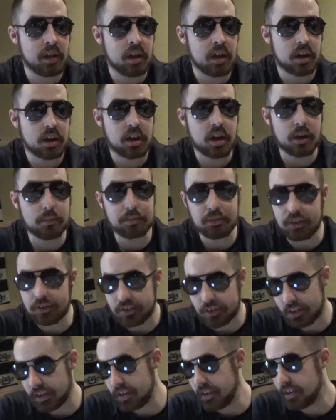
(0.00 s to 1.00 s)
couple of
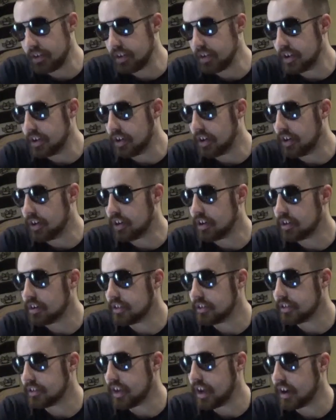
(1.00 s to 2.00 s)
security
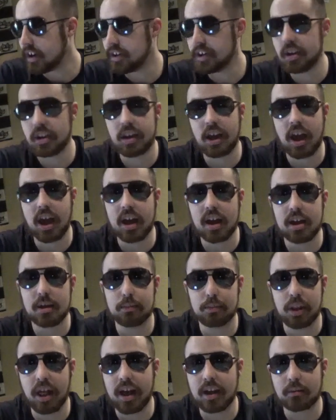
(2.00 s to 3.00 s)
guards carrying a
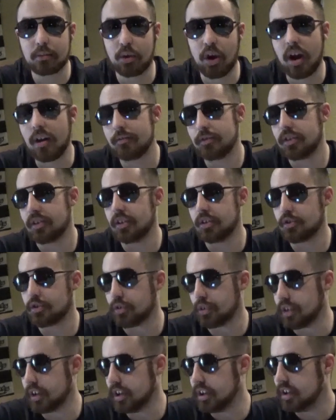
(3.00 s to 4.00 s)
black privacy
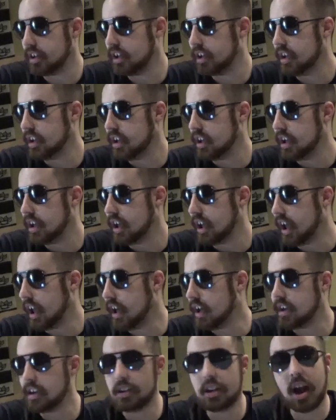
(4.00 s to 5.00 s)
screen
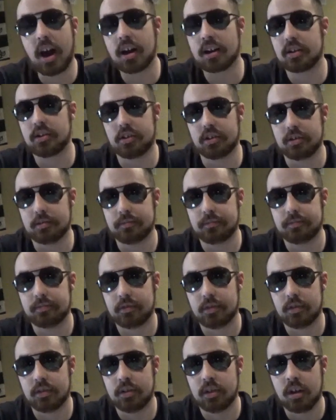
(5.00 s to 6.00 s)
and a doctor.
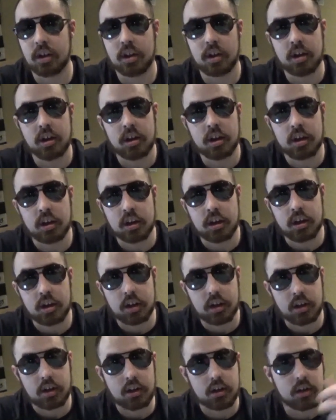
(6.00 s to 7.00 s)

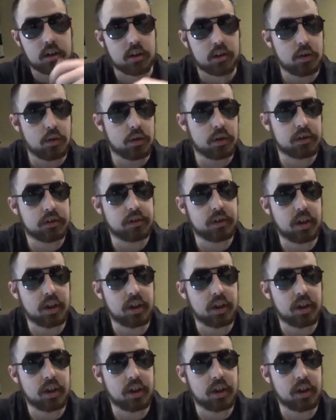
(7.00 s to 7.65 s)
Of course,